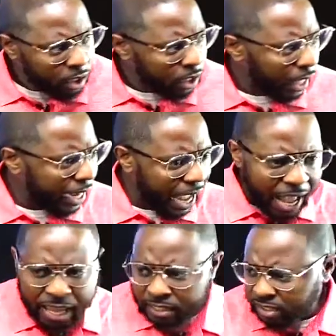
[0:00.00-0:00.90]
like,
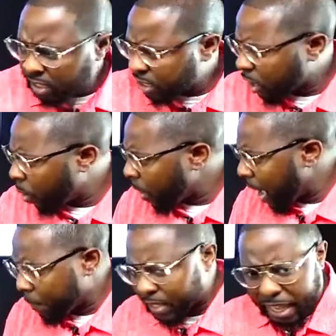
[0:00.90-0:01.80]
how is this gonna
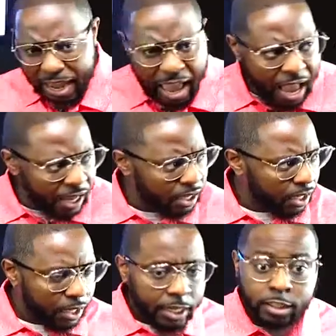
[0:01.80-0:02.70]
happen? Like, how?
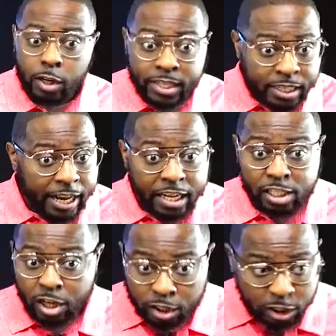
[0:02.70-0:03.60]
So he's and they
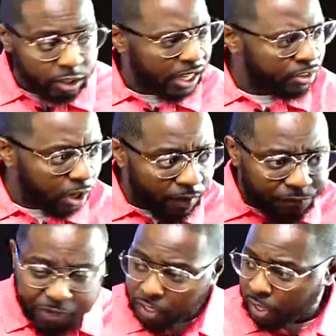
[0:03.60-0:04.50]
searching, they trying to
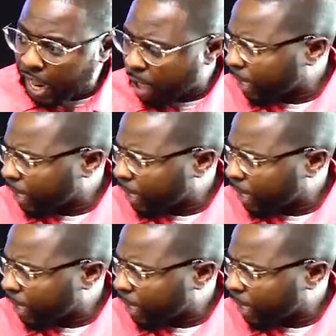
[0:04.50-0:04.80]
figure it out.